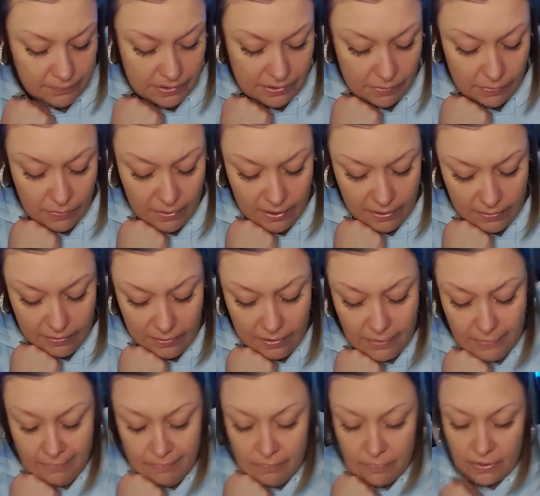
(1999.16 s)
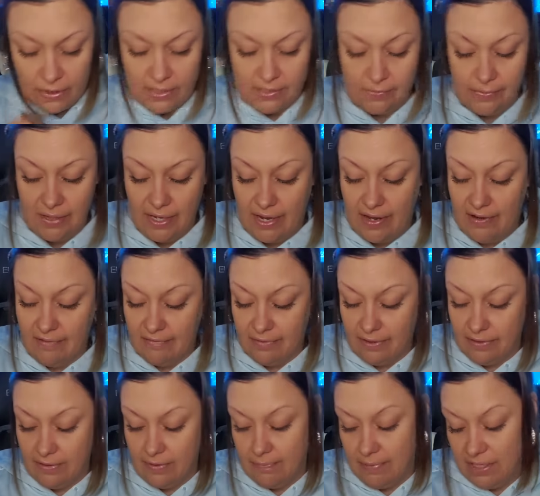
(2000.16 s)
as well, because we have
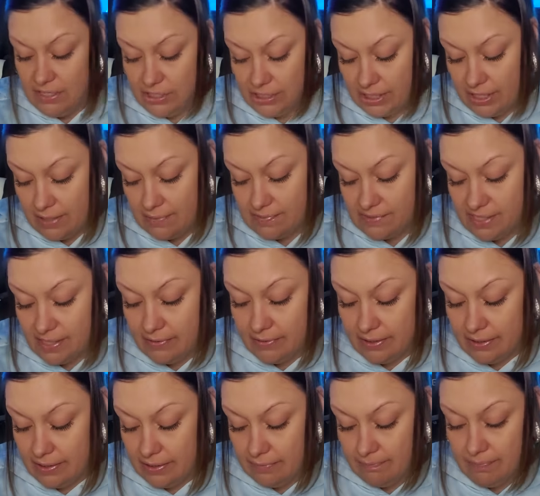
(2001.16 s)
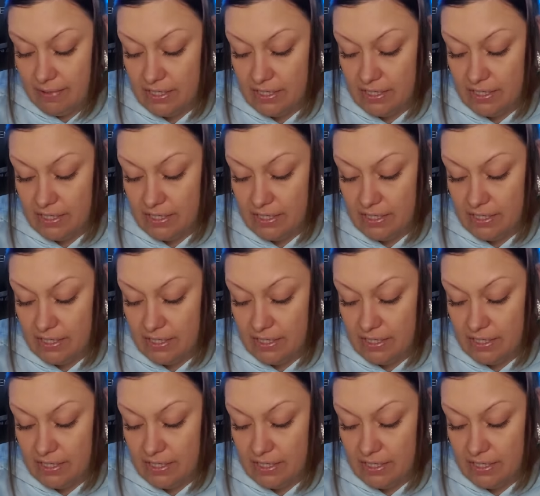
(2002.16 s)
the Page of Cups out here,